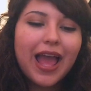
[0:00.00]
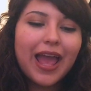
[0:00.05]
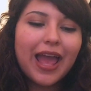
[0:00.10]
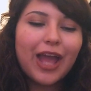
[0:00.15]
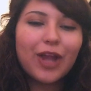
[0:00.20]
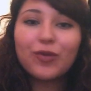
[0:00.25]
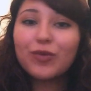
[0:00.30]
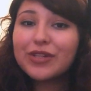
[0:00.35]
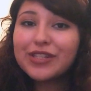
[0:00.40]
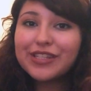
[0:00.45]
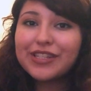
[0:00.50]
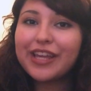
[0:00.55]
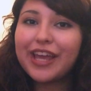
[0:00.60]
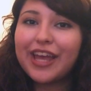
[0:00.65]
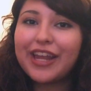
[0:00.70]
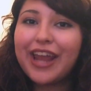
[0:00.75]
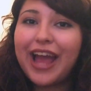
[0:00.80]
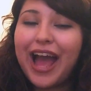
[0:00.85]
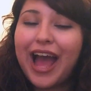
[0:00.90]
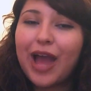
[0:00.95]
And once
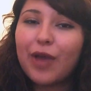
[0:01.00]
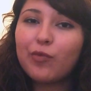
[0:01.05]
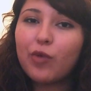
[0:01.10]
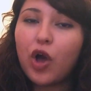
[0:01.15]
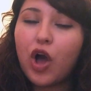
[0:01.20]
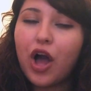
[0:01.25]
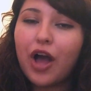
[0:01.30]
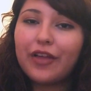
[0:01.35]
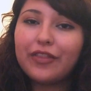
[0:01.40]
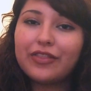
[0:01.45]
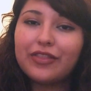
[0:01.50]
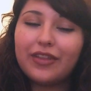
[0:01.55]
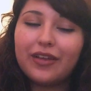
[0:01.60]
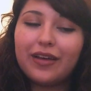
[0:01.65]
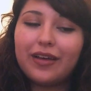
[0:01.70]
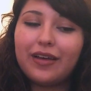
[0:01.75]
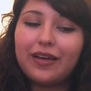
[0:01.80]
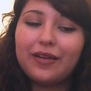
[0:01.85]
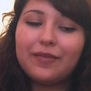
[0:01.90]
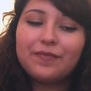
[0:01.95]
again, I'm on
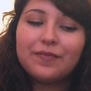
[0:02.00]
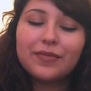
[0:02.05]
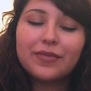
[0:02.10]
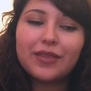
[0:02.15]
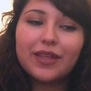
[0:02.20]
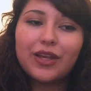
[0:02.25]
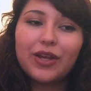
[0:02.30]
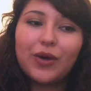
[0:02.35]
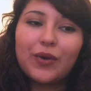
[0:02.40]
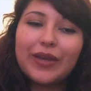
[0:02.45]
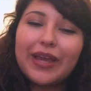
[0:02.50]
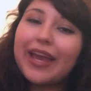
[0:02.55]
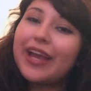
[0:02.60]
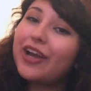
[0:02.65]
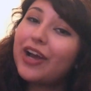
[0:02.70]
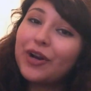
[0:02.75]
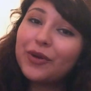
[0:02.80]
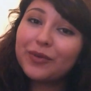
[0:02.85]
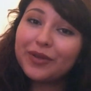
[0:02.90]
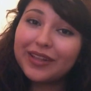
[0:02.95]
the, okay, I
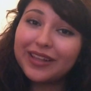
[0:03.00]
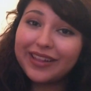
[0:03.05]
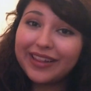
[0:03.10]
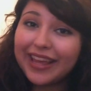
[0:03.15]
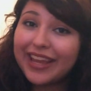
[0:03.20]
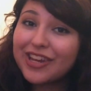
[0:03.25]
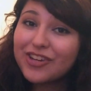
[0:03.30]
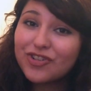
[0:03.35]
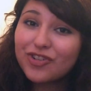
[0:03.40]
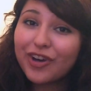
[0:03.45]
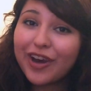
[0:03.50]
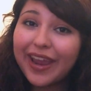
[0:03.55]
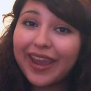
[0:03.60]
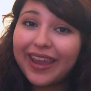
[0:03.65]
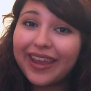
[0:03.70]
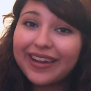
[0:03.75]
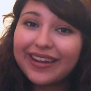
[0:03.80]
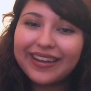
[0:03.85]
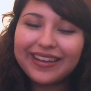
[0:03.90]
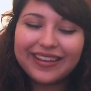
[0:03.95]
got it really late
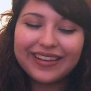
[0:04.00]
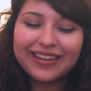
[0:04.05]
train,